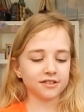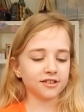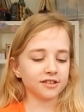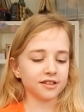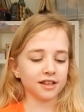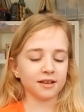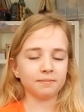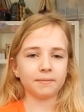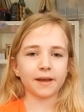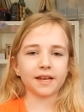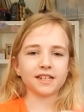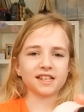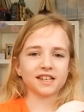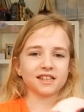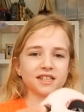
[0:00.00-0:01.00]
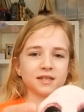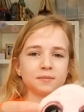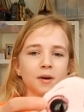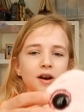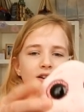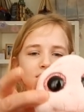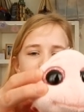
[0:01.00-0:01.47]
just like pink and
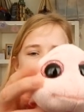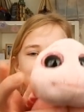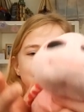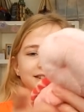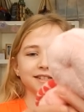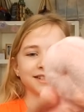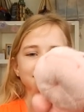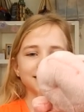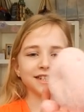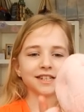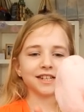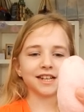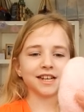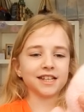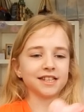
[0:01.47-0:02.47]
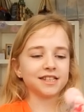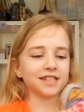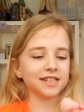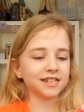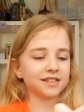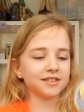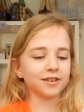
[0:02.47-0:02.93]
sparkly and
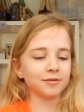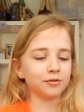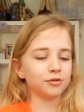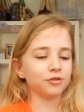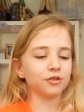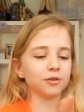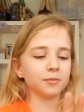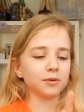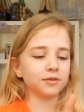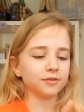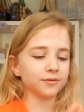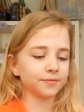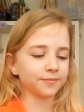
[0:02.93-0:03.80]
so adorable.